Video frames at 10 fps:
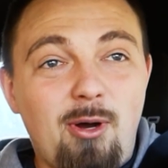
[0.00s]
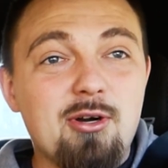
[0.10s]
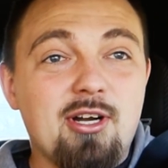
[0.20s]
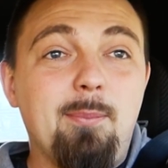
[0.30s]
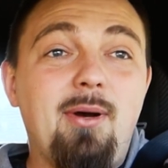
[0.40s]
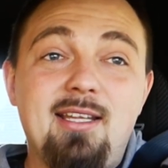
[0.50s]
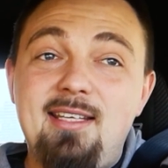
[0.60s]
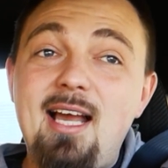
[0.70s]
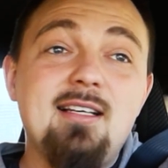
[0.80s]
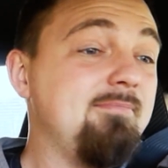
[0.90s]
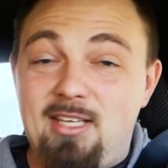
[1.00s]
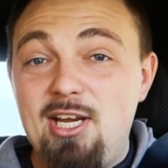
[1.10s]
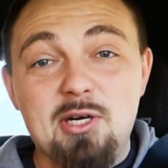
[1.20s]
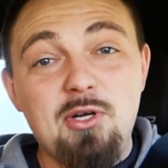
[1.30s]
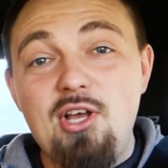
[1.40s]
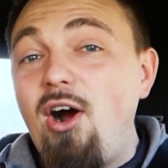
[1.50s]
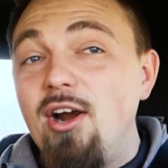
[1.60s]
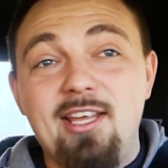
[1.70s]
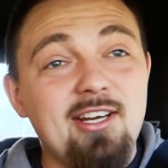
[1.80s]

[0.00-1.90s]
motor, but yet here we are.